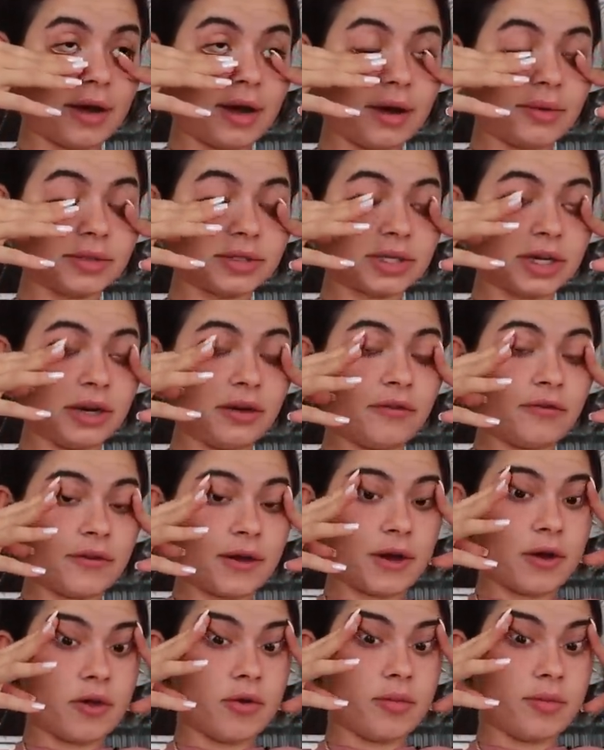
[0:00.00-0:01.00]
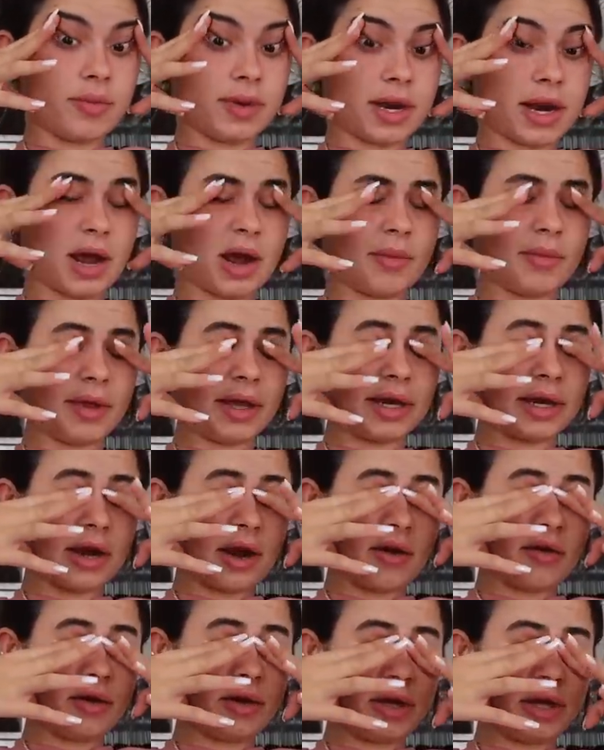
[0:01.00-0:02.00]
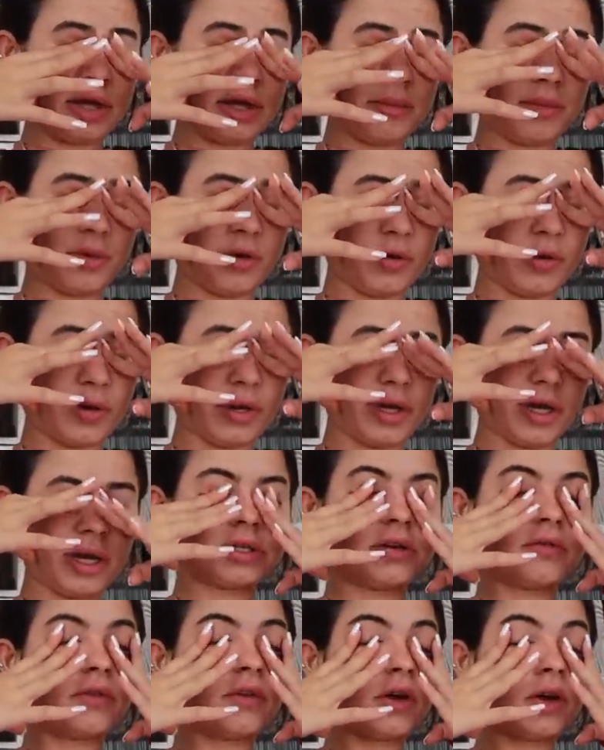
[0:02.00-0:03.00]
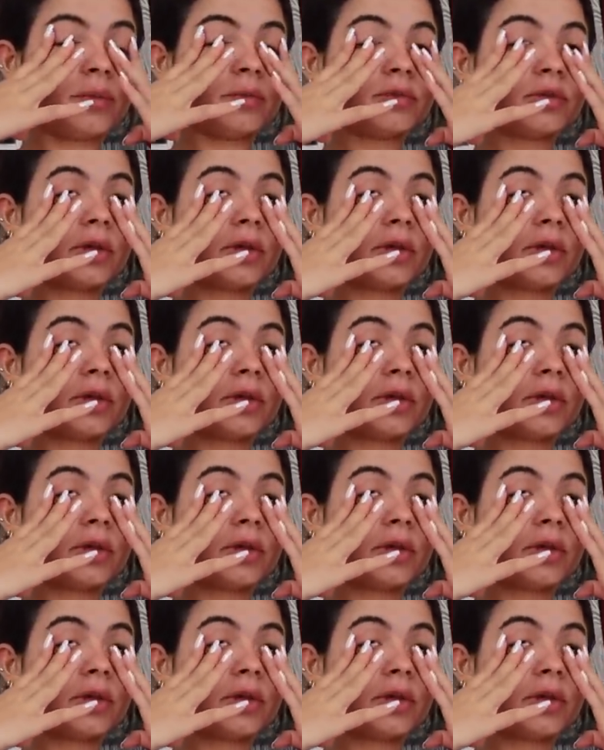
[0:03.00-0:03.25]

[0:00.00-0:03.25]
And I was gonna film, but now I'm like not really in the mood to film.